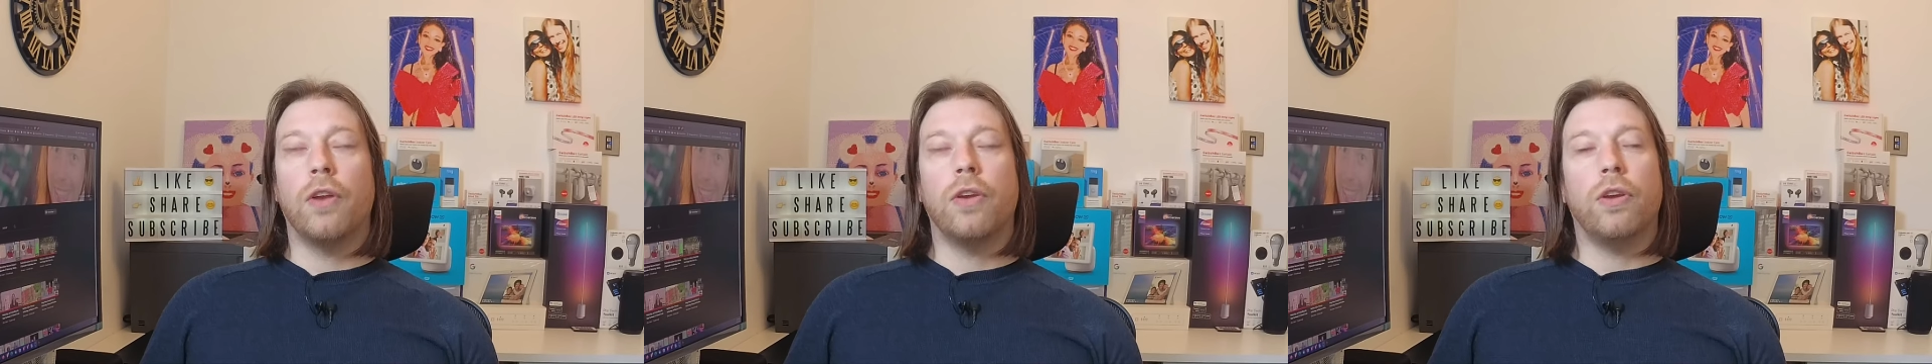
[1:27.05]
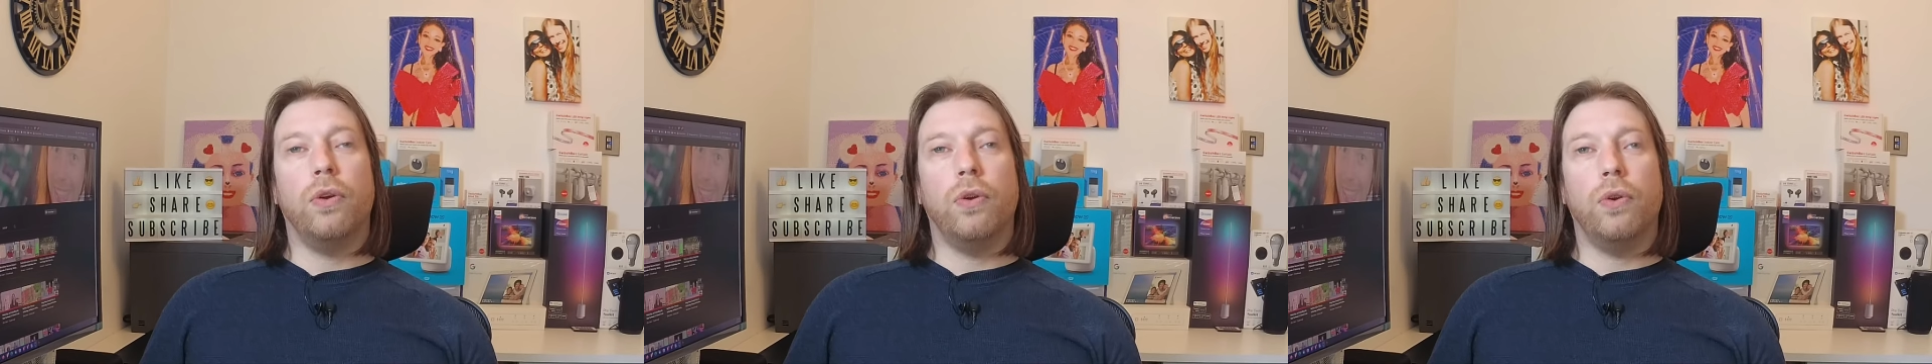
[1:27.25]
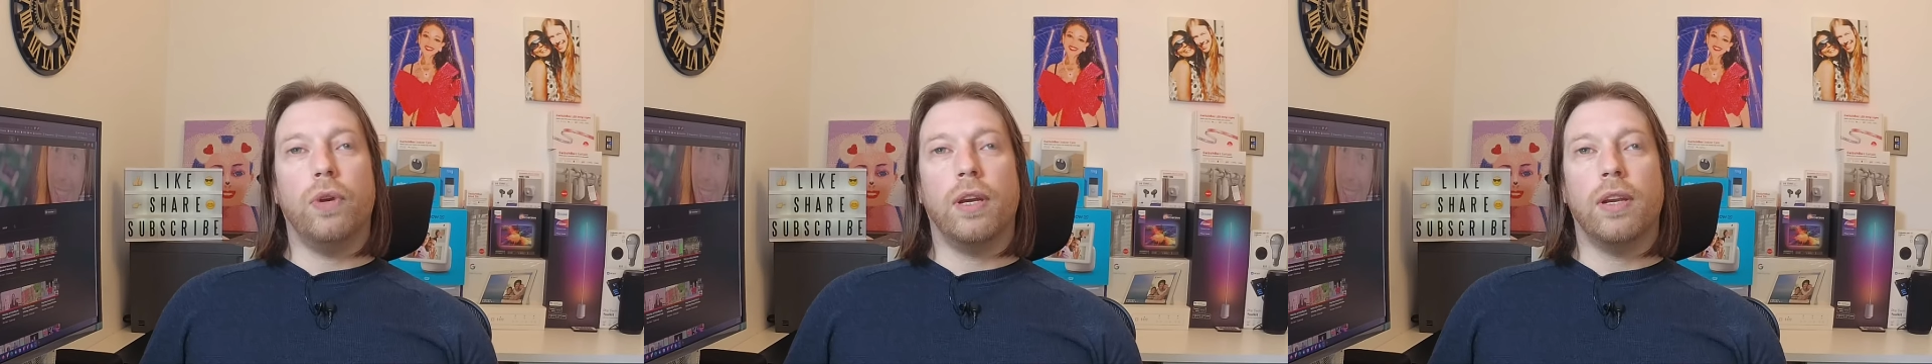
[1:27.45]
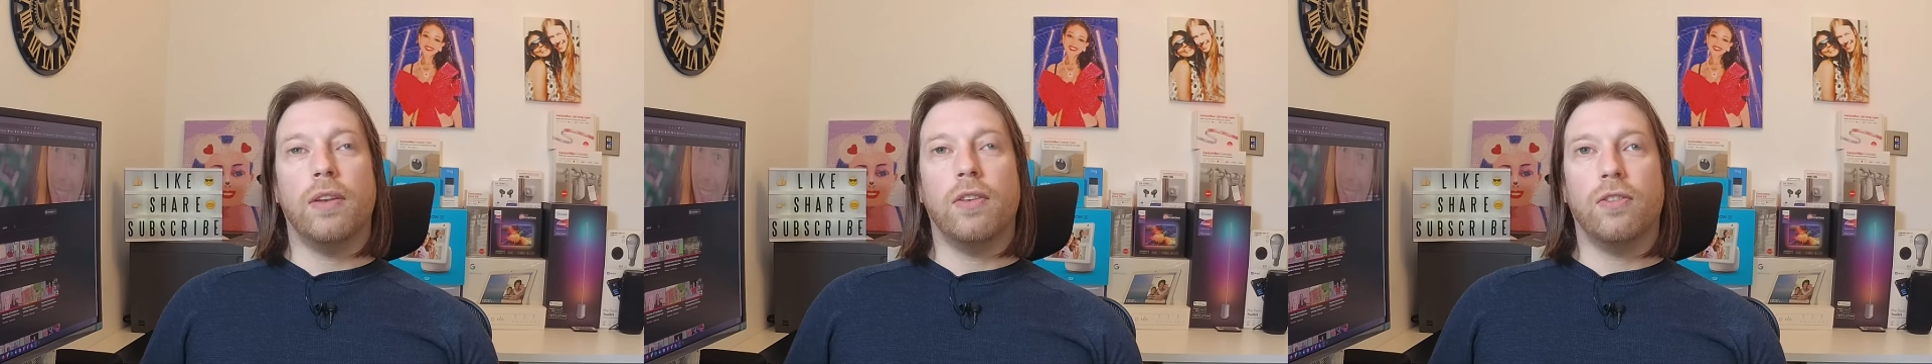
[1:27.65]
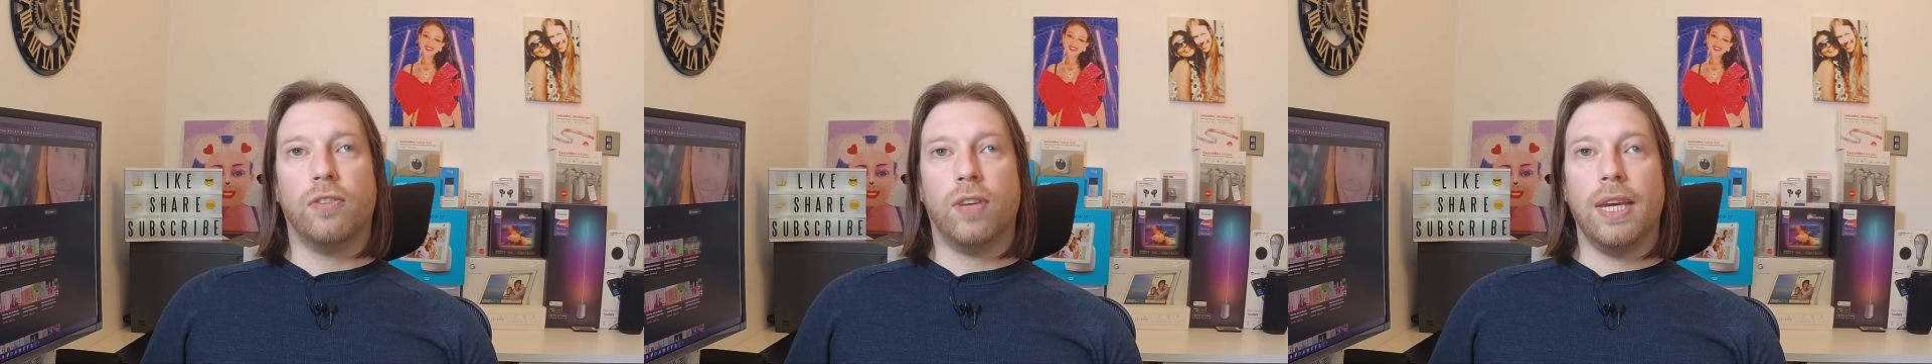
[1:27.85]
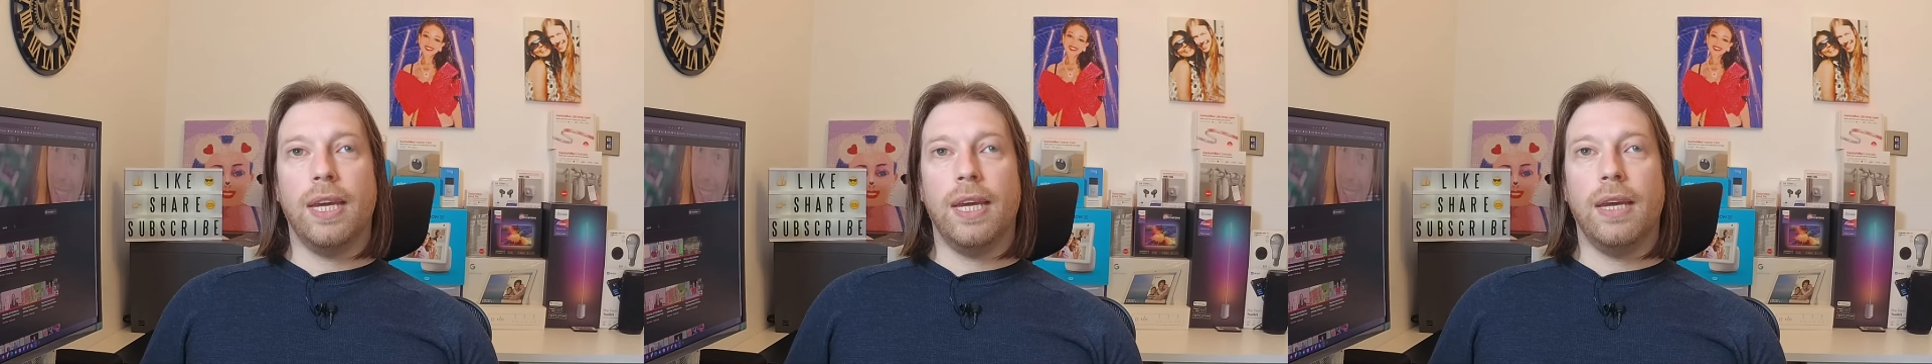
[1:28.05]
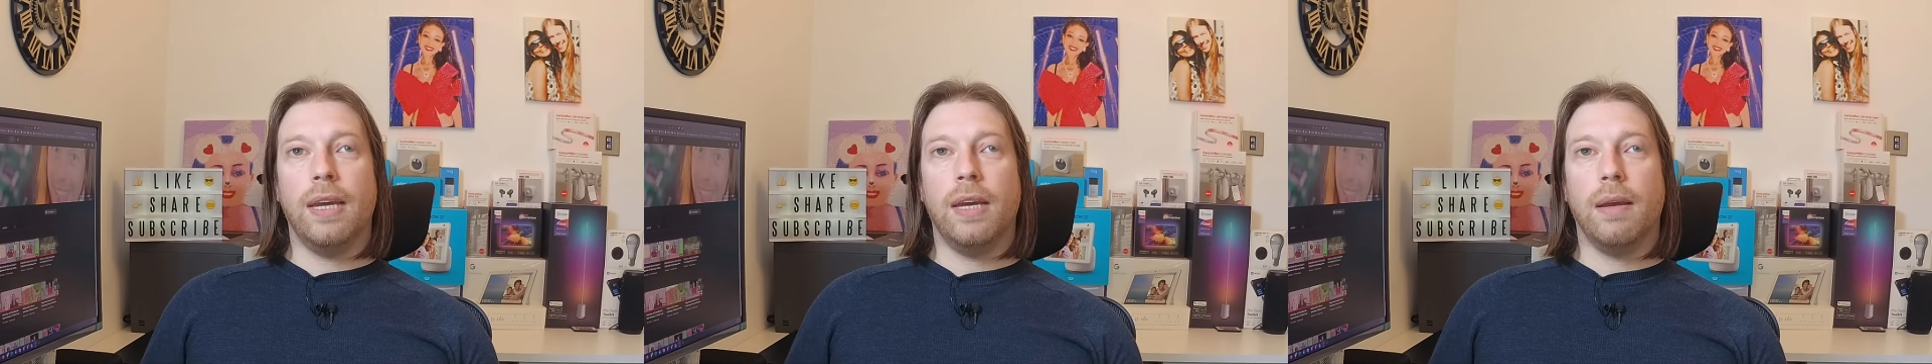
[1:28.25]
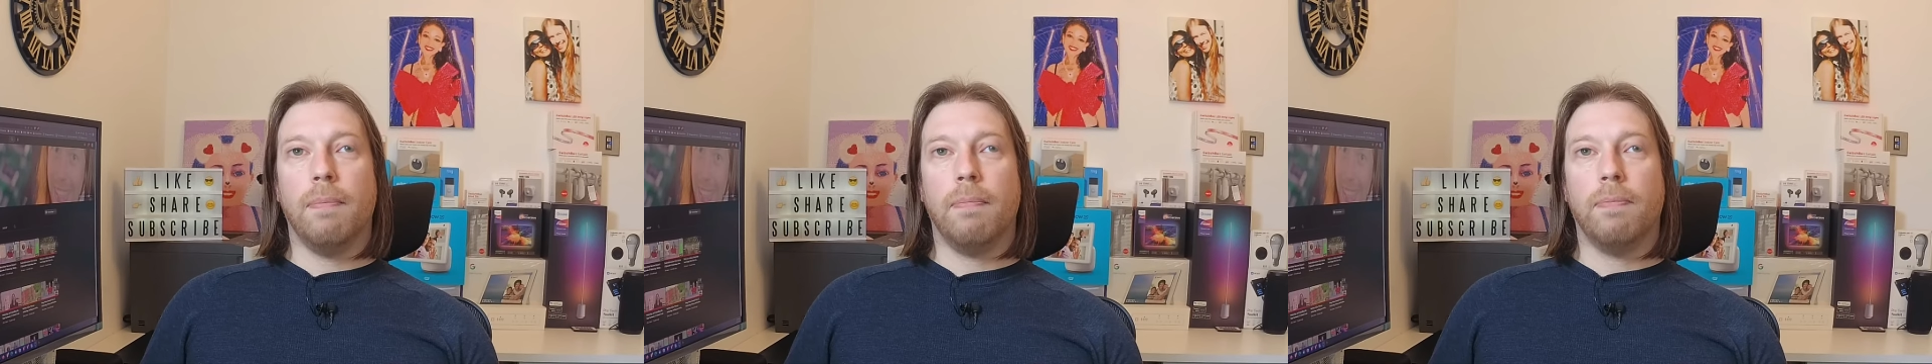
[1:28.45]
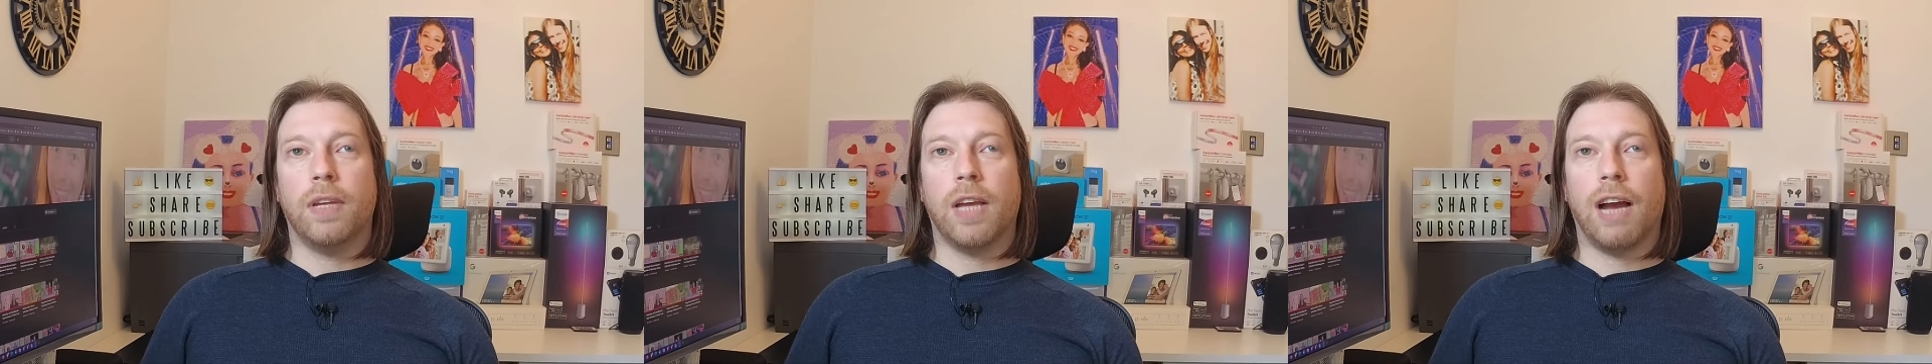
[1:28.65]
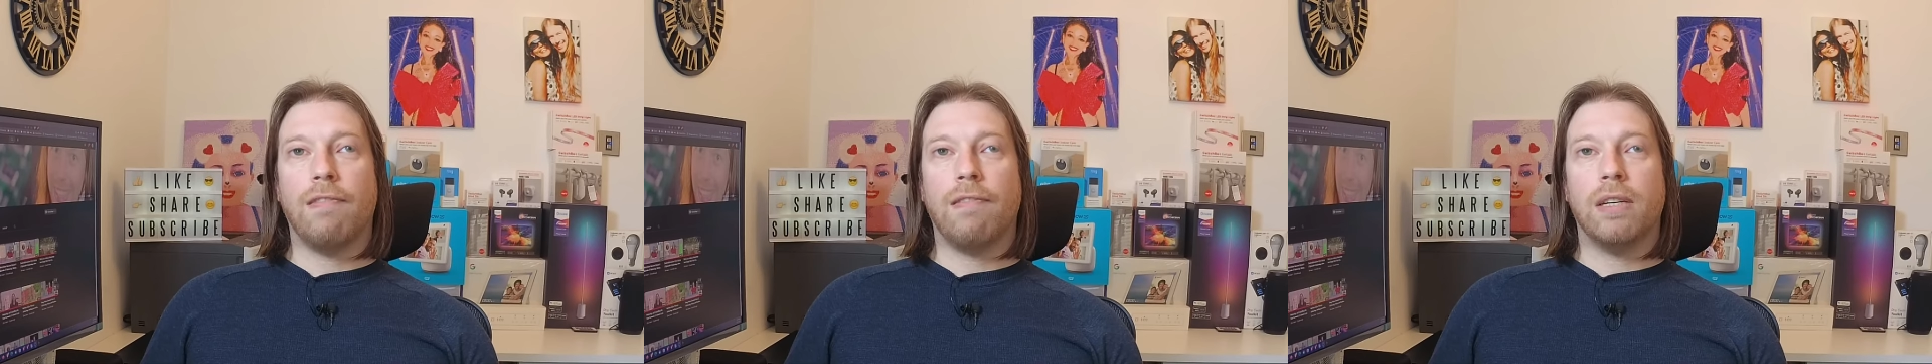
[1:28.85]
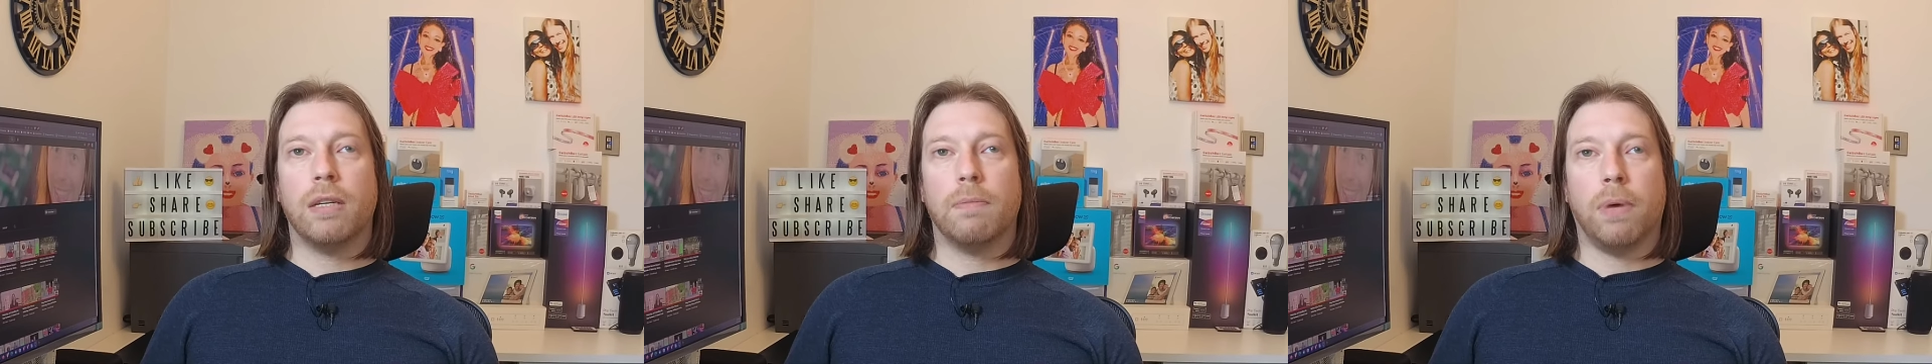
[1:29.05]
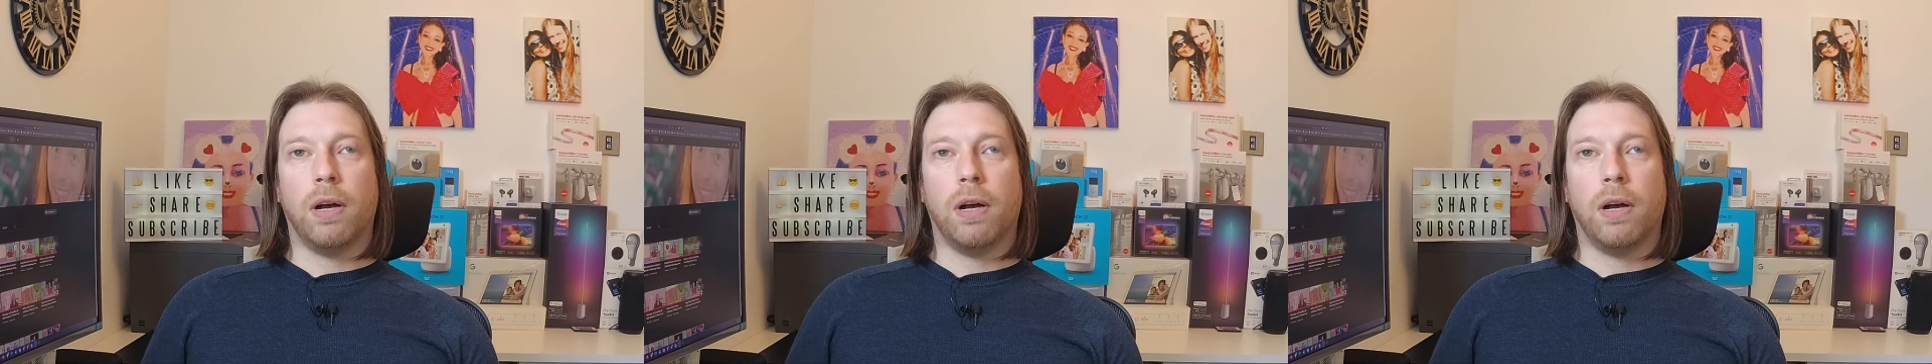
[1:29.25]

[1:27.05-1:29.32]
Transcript: You can see current,